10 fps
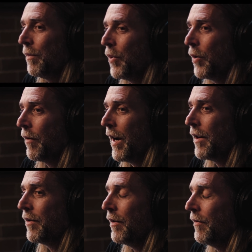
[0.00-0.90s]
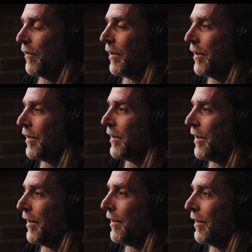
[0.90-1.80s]
Put around you the
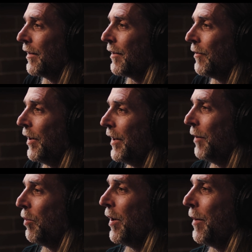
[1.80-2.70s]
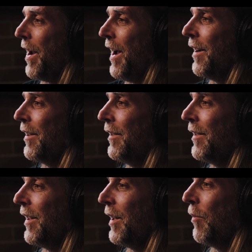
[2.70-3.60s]
successes, whether you print them out and
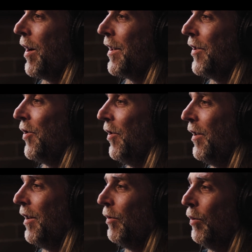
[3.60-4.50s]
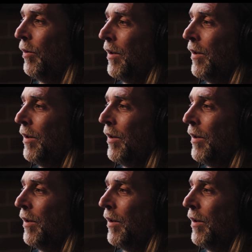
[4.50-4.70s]
stick them around your studio, or